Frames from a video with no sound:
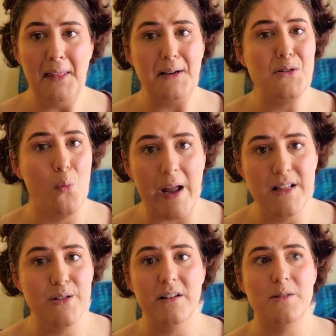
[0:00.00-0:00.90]
That is way
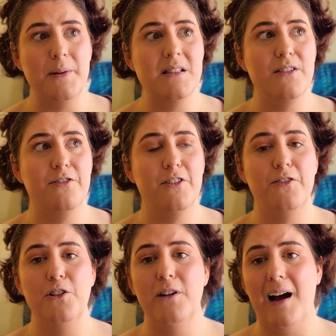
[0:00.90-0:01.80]
too expensive for
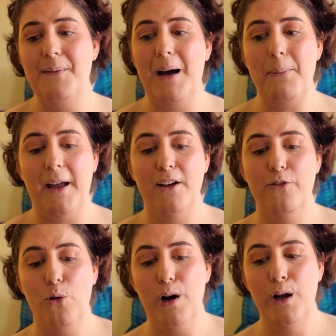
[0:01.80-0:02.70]
food. I'm not paying
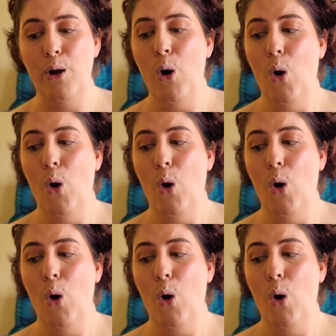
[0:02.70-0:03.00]
for it.